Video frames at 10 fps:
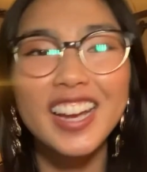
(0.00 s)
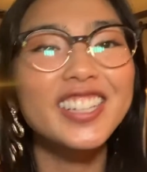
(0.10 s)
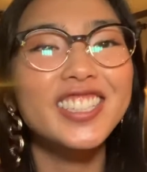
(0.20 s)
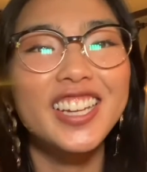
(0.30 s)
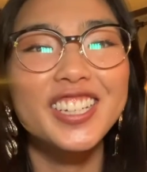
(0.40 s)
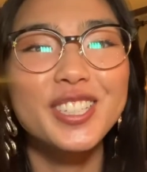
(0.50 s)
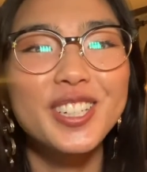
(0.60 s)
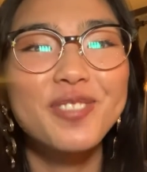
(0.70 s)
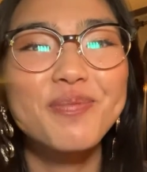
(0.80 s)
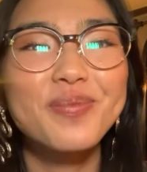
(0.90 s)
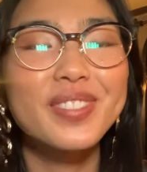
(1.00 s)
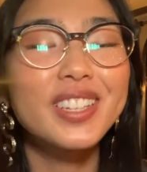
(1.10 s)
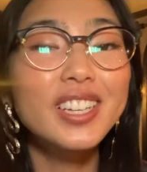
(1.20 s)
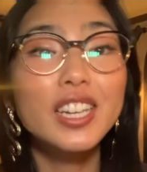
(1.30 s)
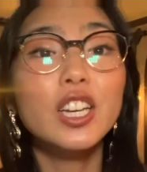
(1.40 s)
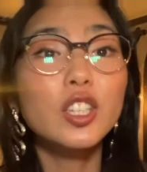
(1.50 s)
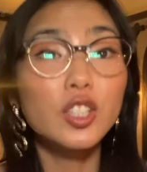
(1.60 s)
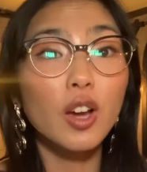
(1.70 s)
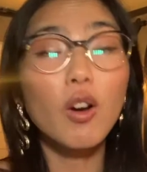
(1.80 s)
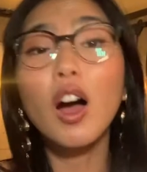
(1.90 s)
education.
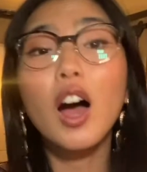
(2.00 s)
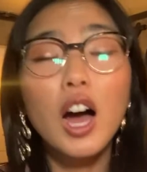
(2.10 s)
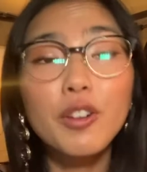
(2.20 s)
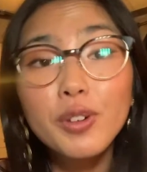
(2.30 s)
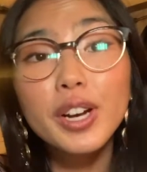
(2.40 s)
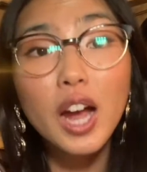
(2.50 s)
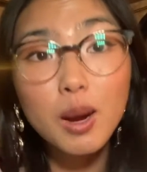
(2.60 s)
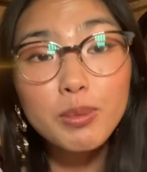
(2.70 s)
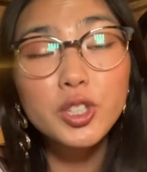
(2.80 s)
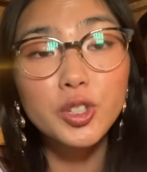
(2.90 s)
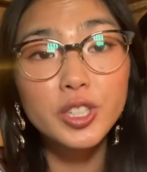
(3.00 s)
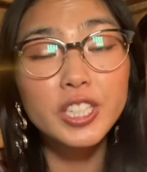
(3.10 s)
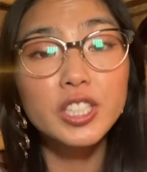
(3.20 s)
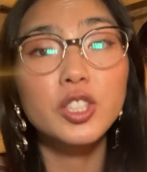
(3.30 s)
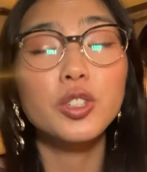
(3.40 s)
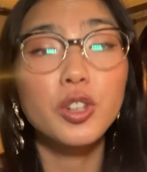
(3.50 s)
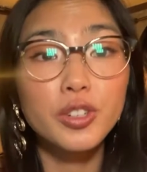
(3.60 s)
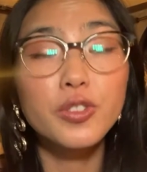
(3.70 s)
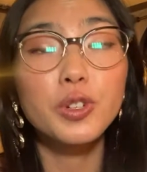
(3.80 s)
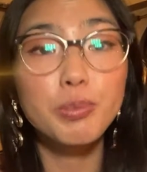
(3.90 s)
So, offering opportunities to
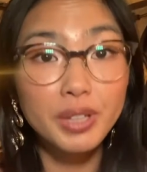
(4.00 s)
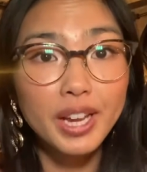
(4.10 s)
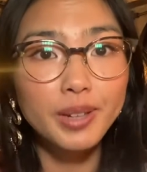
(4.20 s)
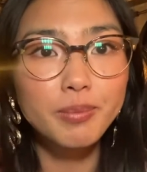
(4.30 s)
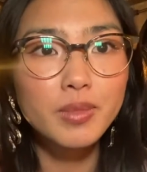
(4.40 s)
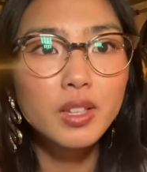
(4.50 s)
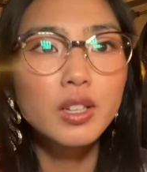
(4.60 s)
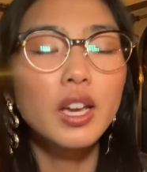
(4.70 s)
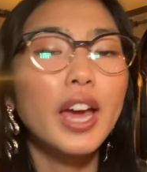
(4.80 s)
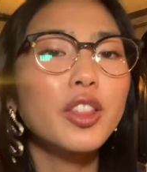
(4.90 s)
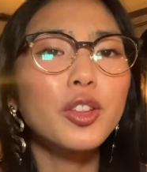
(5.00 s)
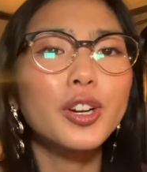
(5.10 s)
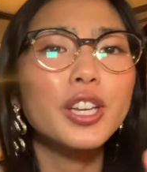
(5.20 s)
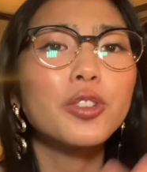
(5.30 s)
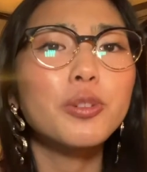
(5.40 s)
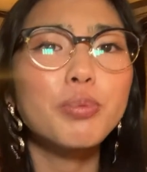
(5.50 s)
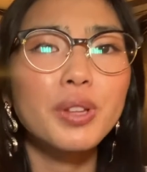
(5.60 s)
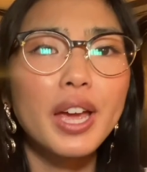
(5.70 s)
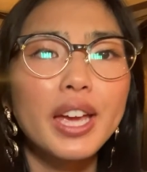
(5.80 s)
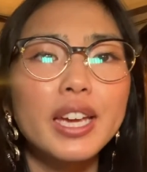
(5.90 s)
learn through play. And learning through
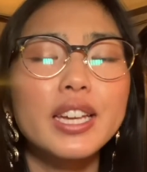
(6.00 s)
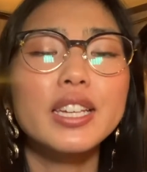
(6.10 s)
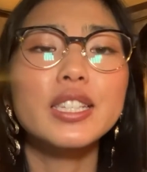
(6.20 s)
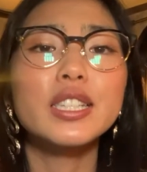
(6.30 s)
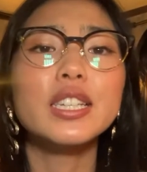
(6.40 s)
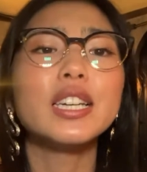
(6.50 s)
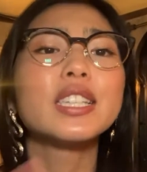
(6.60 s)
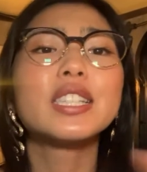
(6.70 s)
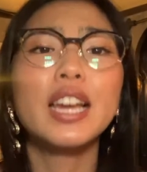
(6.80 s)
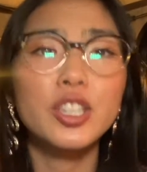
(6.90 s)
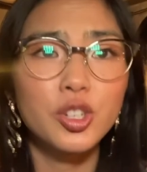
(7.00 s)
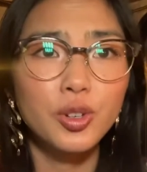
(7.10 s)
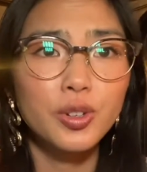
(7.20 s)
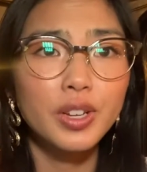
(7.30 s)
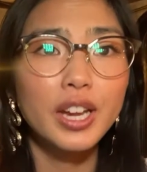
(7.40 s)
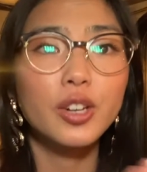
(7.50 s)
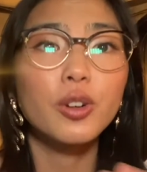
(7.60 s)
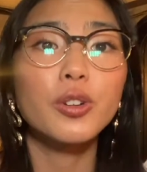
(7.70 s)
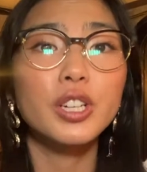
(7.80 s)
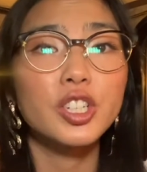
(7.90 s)
play is essential in
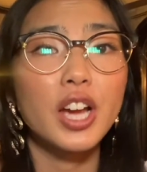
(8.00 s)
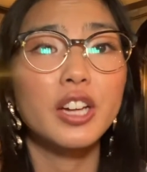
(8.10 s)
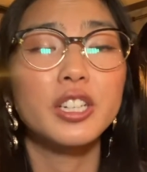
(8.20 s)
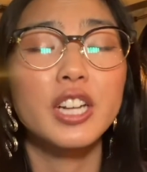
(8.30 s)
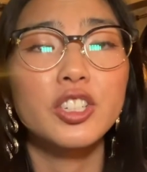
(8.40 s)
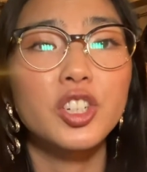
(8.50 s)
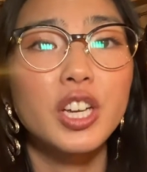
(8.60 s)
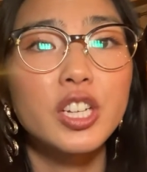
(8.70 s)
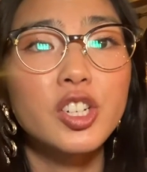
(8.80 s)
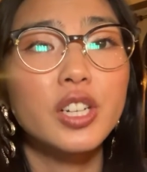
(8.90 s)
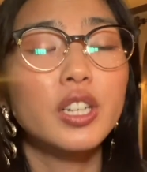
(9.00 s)
early childhood education.